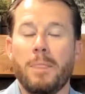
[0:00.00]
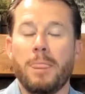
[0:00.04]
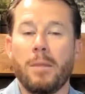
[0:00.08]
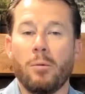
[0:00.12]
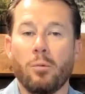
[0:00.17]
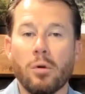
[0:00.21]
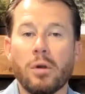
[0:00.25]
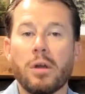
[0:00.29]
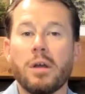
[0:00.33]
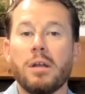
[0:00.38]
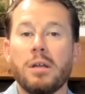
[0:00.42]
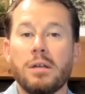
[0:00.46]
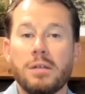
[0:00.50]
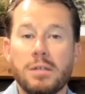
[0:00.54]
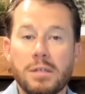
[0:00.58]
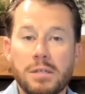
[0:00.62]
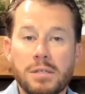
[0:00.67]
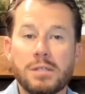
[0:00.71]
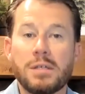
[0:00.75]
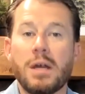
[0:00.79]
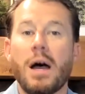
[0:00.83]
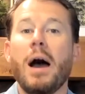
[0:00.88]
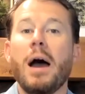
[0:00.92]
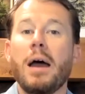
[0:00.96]
We're going to
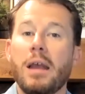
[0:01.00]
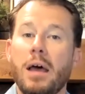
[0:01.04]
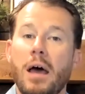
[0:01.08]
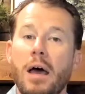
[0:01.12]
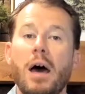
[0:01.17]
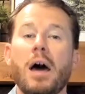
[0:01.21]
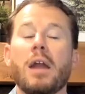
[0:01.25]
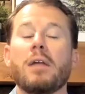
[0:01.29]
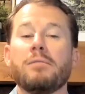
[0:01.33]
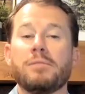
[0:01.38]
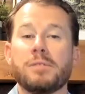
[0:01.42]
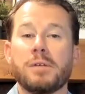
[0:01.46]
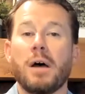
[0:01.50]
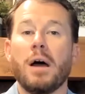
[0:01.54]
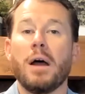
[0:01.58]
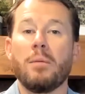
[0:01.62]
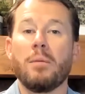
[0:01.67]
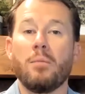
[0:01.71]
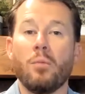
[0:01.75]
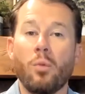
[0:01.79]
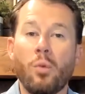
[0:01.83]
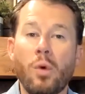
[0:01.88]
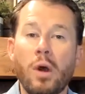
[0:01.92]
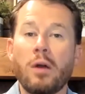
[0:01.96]
decide ahead of
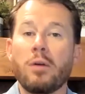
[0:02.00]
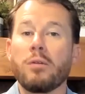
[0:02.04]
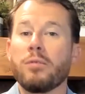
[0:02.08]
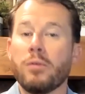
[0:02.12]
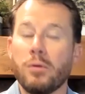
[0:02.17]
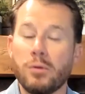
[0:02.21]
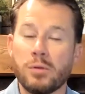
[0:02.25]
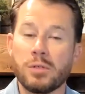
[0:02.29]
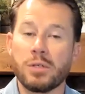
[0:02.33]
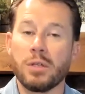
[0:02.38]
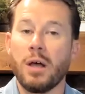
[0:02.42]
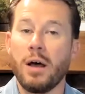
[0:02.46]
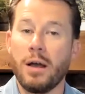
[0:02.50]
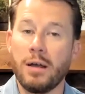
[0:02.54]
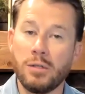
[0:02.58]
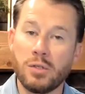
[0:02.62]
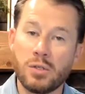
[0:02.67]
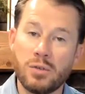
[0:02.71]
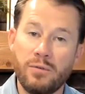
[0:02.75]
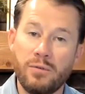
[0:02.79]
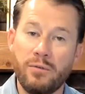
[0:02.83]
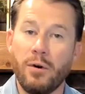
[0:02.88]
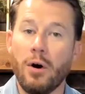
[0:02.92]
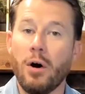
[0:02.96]
time where those
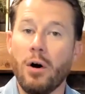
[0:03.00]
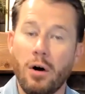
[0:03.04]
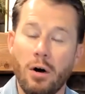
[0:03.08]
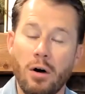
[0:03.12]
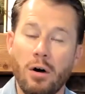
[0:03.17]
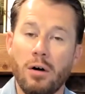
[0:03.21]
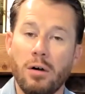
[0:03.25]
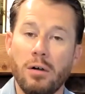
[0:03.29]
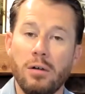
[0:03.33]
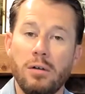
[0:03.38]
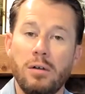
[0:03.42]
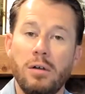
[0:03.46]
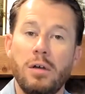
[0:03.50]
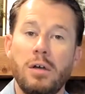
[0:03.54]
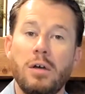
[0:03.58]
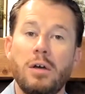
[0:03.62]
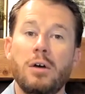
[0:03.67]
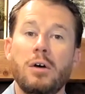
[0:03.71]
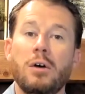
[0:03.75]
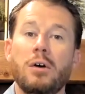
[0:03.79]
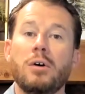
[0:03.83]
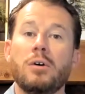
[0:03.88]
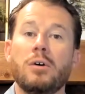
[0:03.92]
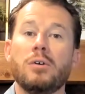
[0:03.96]
lines fall
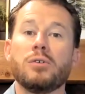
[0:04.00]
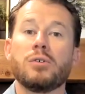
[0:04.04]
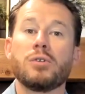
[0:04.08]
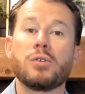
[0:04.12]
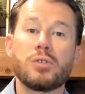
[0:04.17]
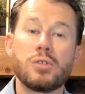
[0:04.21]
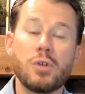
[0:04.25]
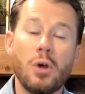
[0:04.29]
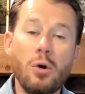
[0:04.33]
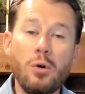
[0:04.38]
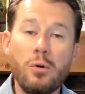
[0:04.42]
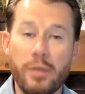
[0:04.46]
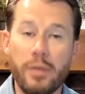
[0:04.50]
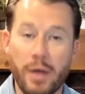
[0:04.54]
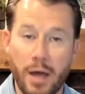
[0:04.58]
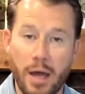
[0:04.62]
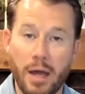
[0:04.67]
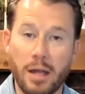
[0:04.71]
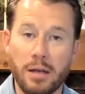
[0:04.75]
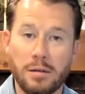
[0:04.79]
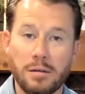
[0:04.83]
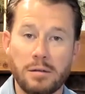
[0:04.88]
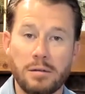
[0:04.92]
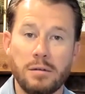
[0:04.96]
so
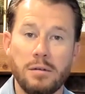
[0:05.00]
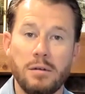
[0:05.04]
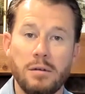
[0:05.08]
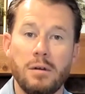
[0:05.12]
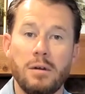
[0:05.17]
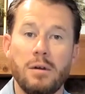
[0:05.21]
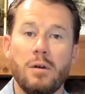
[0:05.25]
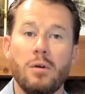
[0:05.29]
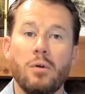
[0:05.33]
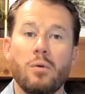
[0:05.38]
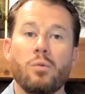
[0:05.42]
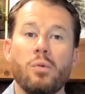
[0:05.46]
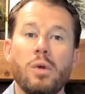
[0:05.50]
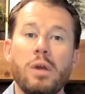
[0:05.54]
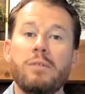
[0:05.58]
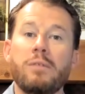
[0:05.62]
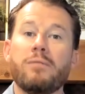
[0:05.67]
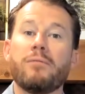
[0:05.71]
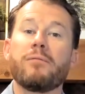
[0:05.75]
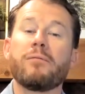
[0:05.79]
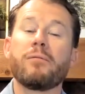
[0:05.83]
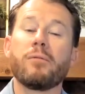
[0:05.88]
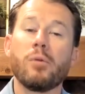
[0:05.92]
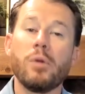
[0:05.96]
that we
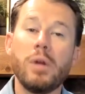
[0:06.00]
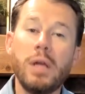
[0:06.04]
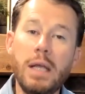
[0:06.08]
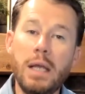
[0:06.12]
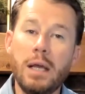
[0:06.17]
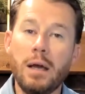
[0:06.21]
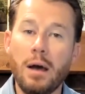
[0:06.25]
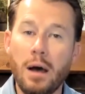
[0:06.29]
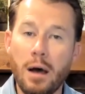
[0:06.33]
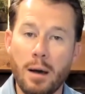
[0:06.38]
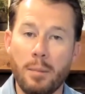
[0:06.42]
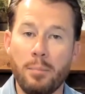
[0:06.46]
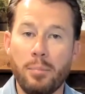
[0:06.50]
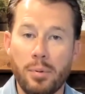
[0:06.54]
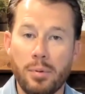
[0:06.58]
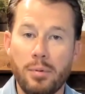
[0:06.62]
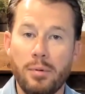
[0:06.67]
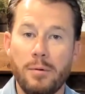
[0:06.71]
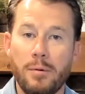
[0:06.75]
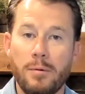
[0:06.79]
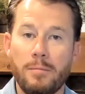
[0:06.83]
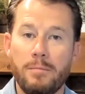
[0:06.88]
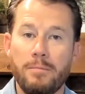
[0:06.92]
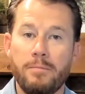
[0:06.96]
free up
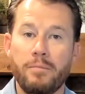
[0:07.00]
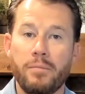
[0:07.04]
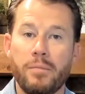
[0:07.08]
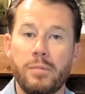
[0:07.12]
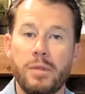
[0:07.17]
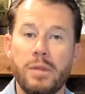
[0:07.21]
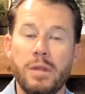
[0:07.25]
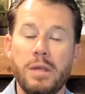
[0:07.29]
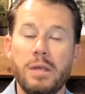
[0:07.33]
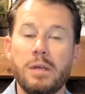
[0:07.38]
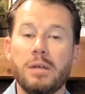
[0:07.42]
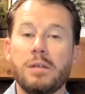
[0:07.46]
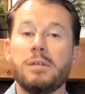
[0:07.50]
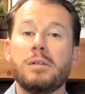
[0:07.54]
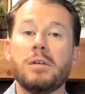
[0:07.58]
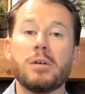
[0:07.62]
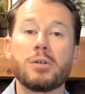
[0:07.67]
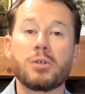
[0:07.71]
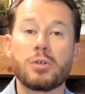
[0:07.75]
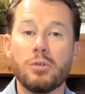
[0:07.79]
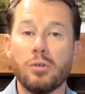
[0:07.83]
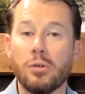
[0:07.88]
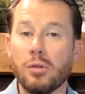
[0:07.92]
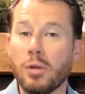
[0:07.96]
the
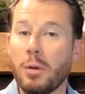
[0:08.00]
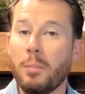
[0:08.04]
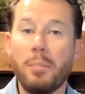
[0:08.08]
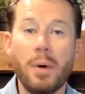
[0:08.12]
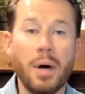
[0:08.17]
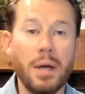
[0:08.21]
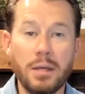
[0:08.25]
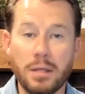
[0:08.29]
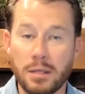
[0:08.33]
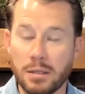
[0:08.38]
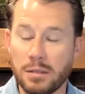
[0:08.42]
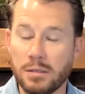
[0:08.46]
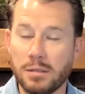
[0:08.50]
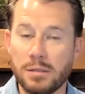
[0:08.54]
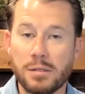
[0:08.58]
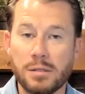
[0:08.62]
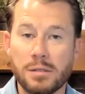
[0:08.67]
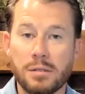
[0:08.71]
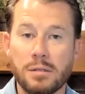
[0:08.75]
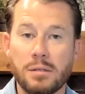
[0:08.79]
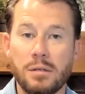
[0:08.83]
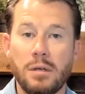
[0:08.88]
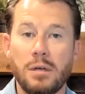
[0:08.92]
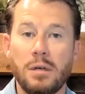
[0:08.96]
additional
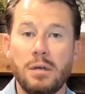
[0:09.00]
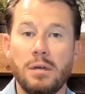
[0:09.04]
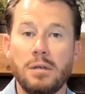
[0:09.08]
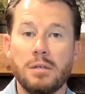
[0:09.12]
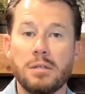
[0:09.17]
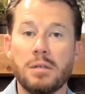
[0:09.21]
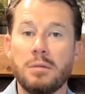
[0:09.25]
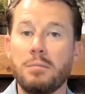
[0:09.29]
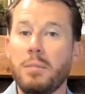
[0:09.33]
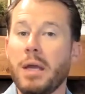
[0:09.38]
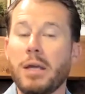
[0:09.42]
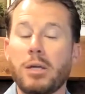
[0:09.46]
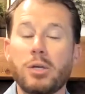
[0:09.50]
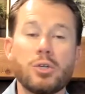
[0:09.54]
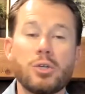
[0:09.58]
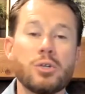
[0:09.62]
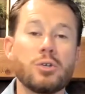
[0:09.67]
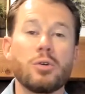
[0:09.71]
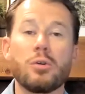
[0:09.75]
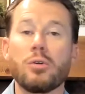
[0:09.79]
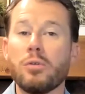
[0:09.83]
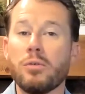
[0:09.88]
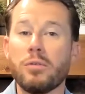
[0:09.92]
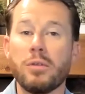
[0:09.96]
abundance to make
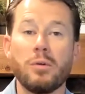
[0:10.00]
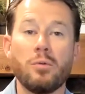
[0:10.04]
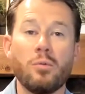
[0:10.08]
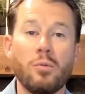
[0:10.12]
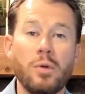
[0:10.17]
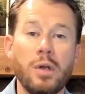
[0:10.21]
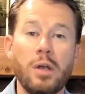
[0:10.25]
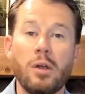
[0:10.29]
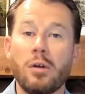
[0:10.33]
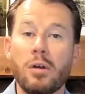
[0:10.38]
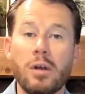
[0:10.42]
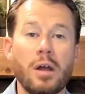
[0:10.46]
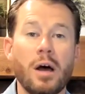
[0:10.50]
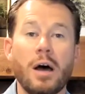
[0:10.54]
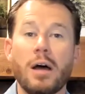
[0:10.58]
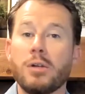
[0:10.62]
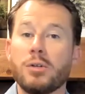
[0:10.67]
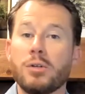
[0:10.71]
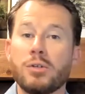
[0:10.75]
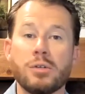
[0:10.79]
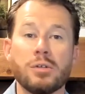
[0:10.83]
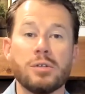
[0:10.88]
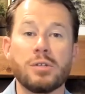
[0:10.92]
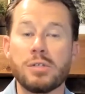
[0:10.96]
sure that we are not
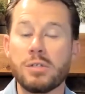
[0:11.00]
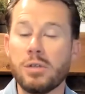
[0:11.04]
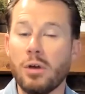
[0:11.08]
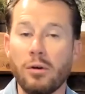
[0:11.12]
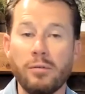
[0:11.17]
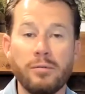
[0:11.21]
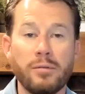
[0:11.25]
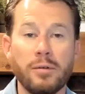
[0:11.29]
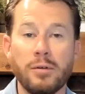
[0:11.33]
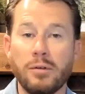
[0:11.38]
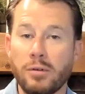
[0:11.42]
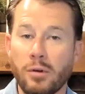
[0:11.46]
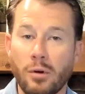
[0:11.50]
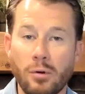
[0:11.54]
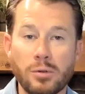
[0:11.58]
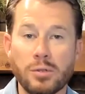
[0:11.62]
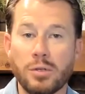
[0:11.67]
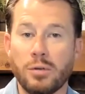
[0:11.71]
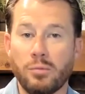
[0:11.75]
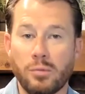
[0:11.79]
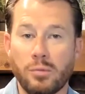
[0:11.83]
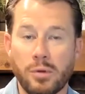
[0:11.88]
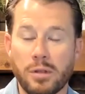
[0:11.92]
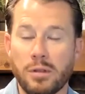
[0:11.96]
just
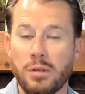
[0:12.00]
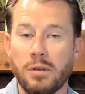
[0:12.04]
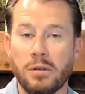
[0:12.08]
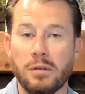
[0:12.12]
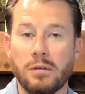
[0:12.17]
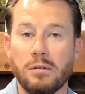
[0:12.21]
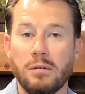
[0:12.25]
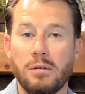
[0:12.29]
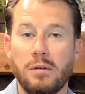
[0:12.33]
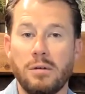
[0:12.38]
self-indulgent with it.